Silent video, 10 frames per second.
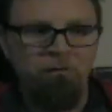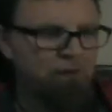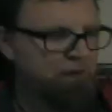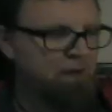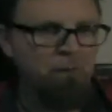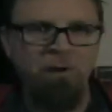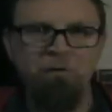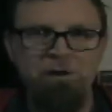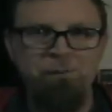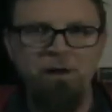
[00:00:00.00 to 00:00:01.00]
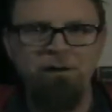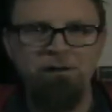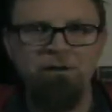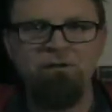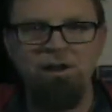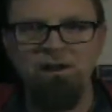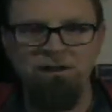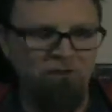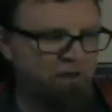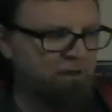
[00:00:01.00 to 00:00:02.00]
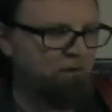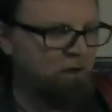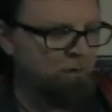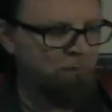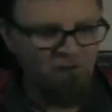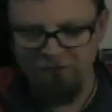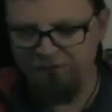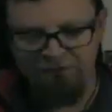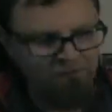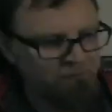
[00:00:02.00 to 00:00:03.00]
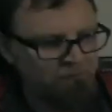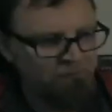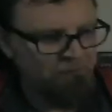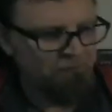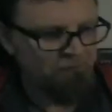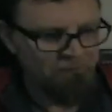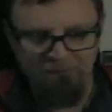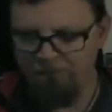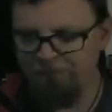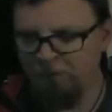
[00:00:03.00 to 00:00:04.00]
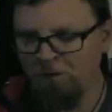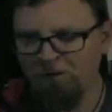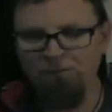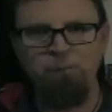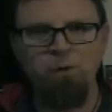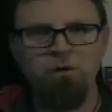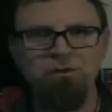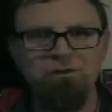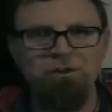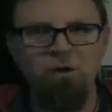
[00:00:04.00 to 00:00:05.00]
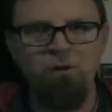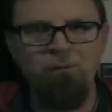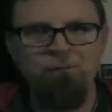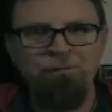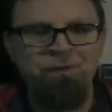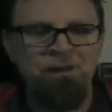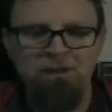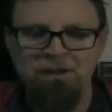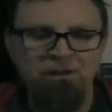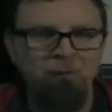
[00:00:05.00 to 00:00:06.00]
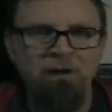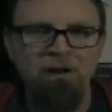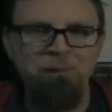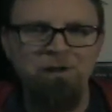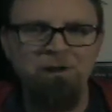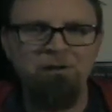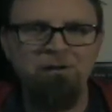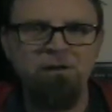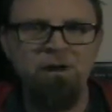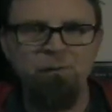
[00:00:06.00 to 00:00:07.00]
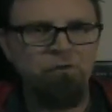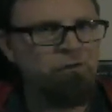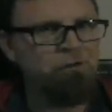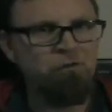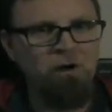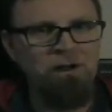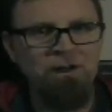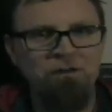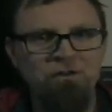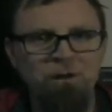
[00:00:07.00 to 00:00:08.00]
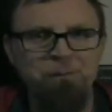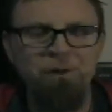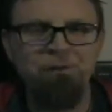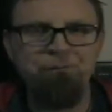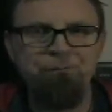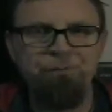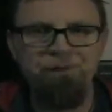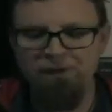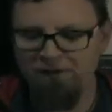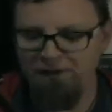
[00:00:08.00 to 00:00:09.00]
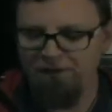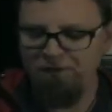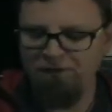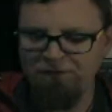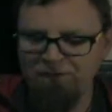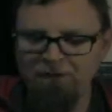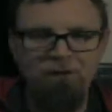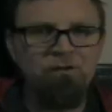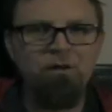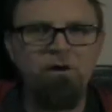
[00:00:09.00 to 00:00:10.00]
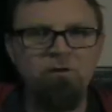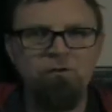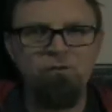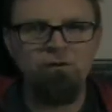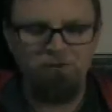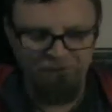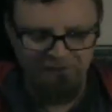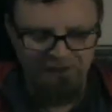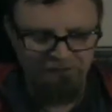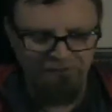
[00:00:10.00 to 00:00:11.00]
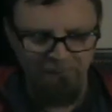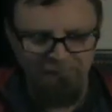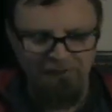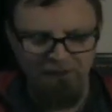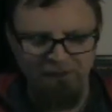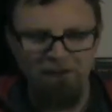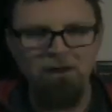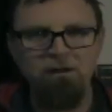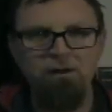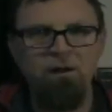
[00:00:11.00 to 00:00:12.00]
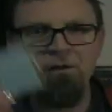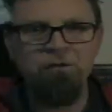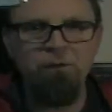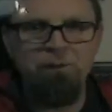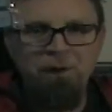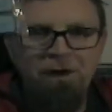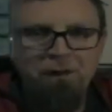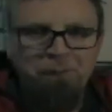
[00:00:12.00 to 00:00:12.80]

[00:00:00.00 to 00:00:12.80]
Right now, my read pile is an entire long box full of books, so I'm getting, I'm trying to catch up, but it's it's a hard struggle to catch up. And, and also in my